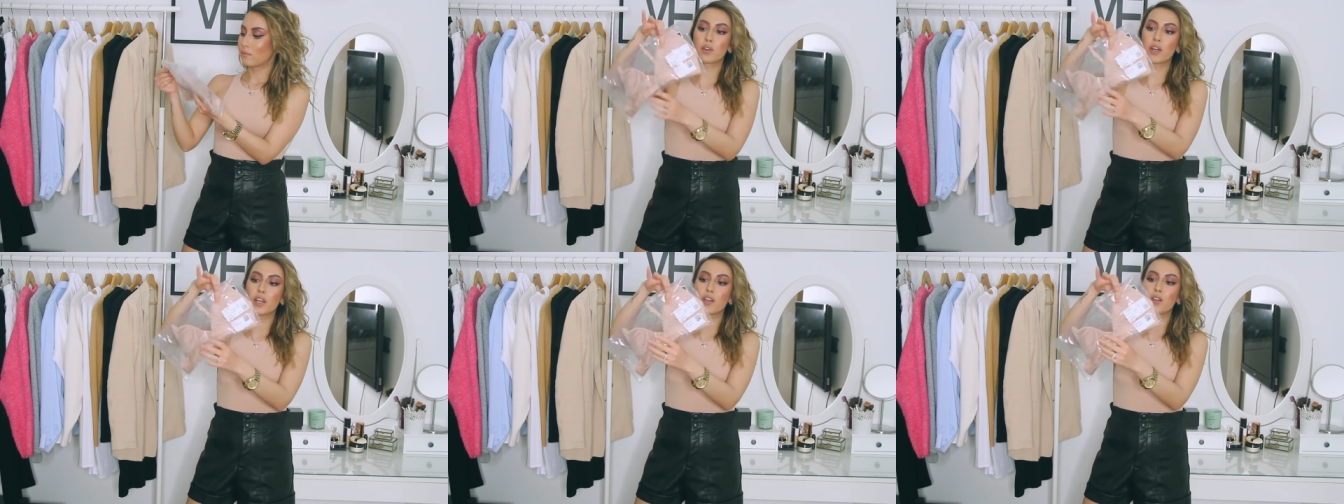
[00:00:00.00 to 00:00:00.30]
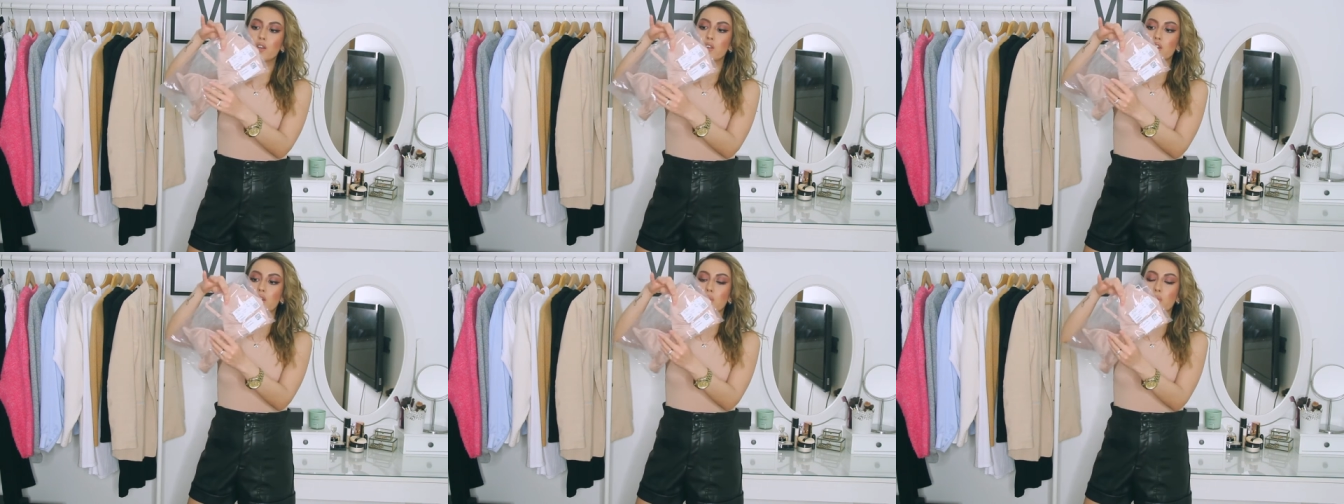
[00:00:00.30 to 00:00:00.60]

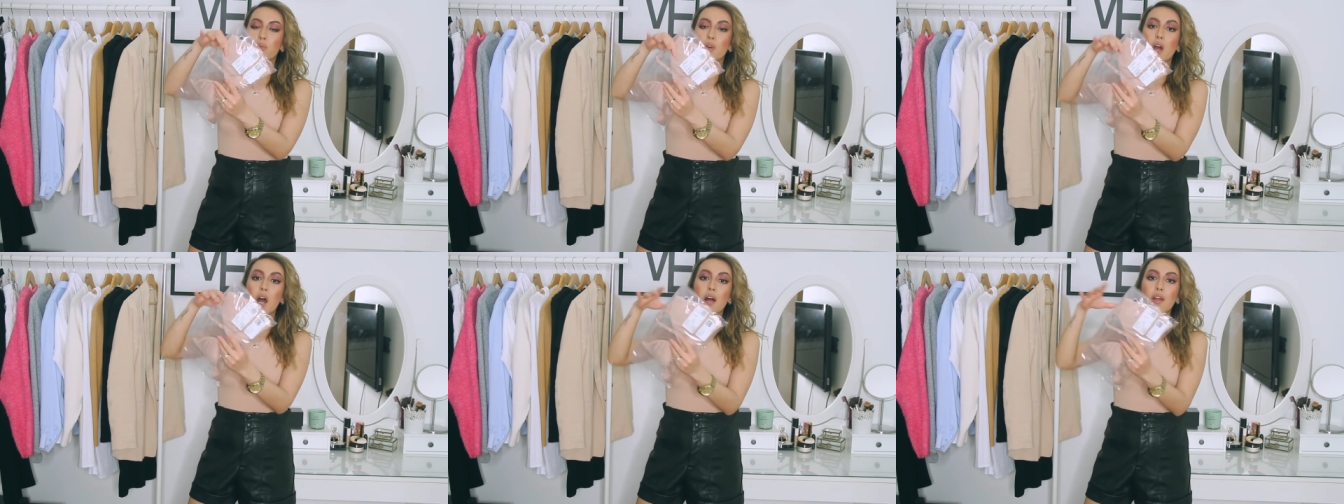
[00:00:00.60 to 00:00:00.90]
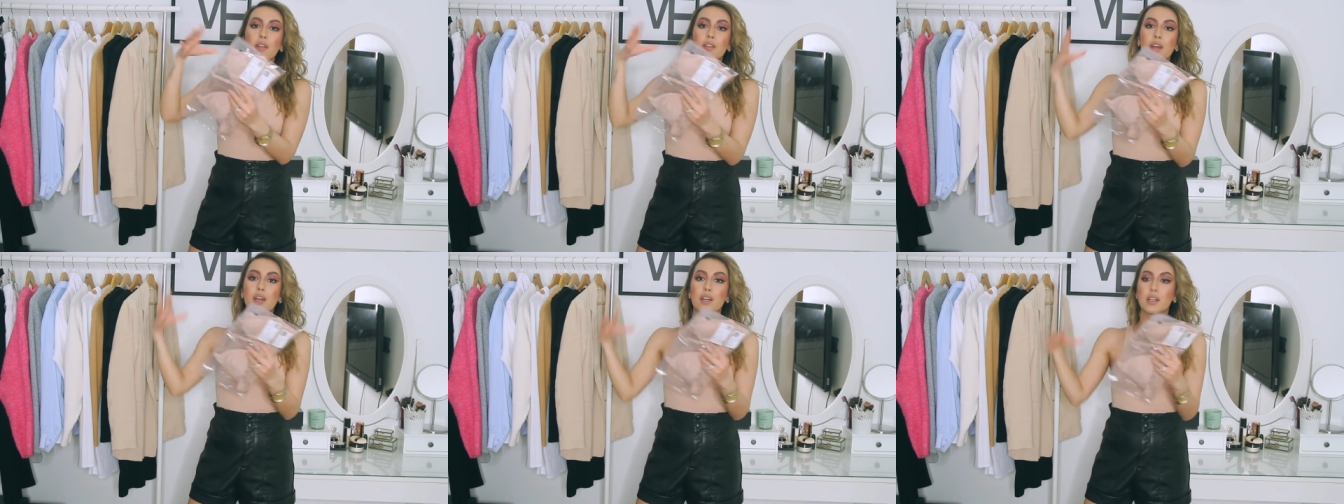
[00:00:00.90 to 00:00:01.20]
regular
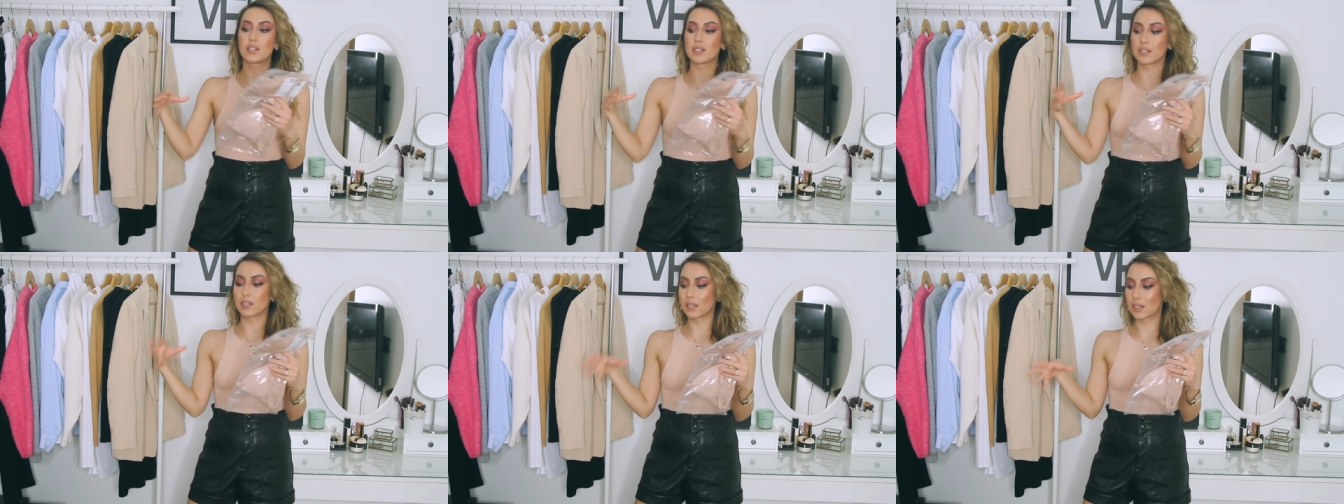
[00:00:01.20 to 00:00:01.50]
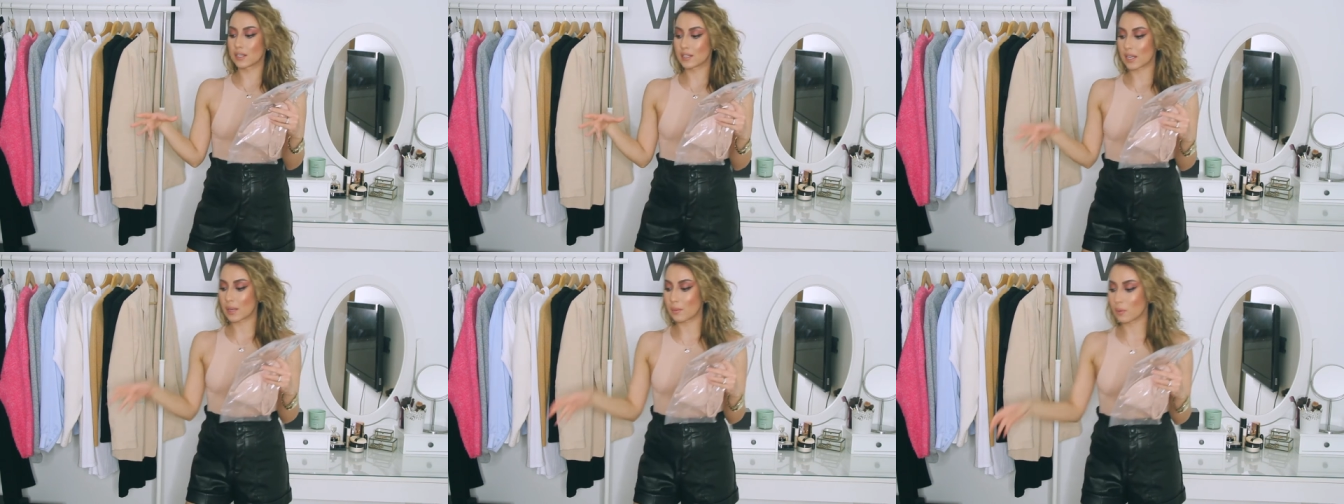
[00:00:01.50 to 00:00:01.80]
bra that is in the
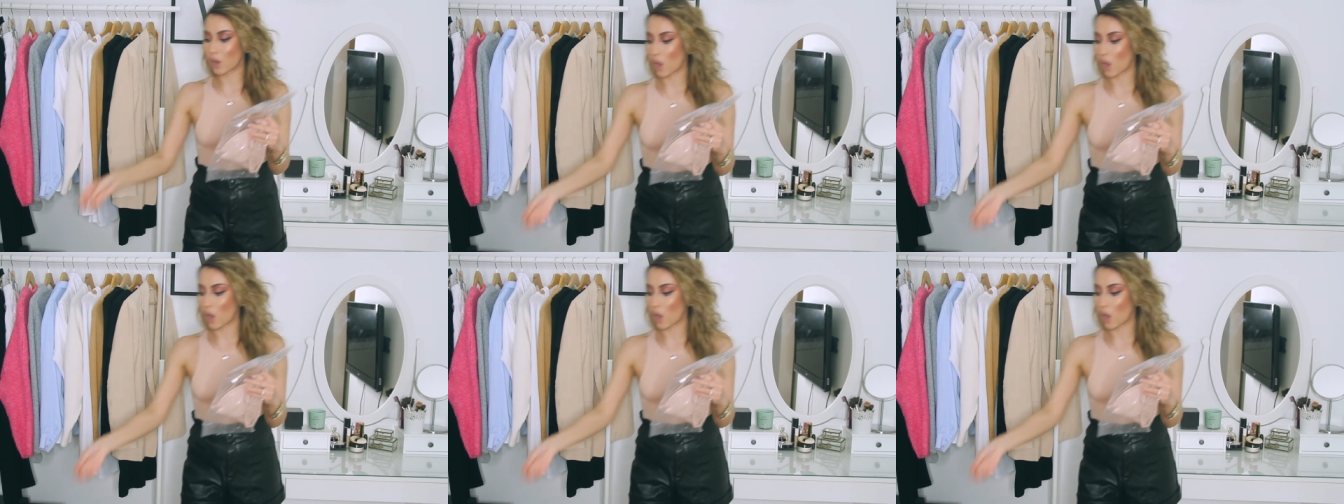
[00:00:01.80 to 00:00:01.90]
same